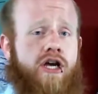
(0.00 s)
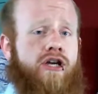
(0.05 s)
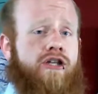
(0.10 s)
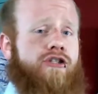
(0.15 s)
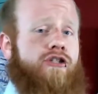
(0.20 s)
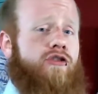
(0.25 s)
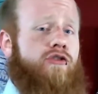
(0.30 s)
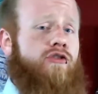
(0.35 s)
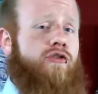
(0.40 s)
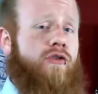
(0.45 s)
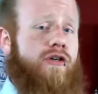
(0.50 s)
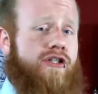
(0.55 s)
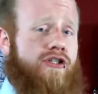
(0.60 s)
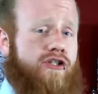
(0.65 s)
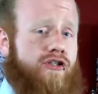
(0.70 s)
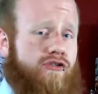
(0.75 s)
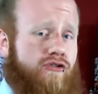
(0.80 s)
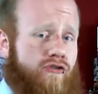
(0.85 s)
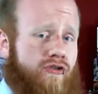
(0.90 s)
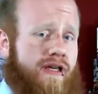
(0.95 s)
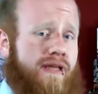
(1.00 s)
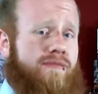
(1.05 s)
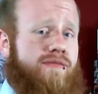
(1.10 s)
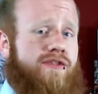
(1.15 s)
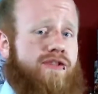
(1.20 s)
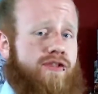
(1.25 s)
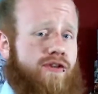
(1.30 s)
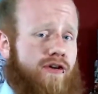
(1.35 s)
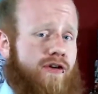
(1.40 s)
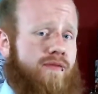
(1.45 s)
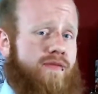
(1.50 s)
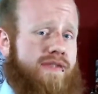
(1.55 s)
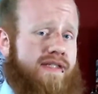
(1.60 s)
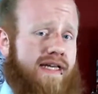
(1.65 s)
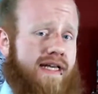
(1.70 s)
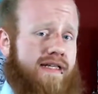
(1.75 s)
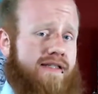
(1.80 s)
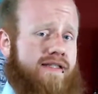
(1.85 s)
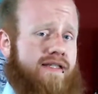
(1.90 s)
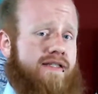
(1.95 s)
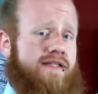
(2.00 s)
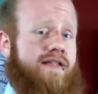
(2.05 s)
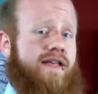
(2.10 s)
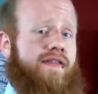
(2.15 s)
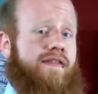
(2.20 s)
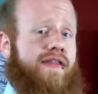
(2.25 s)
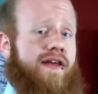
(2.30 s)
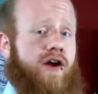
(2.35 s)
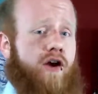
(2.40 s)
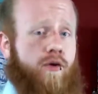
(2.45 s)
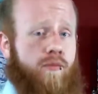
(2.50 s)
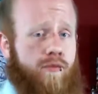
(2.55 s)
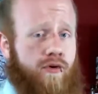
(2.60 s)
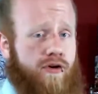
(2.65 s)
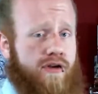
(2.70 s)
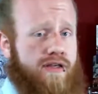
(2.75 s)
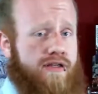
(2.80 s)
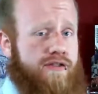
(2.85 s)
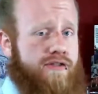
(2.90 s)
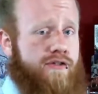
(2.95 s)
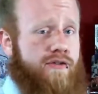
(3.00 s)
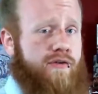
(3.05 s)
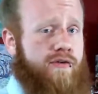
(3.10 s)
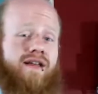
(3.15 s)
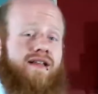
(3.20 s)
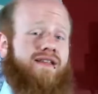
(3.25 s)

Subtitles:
due to extreme circumstances that they are put into,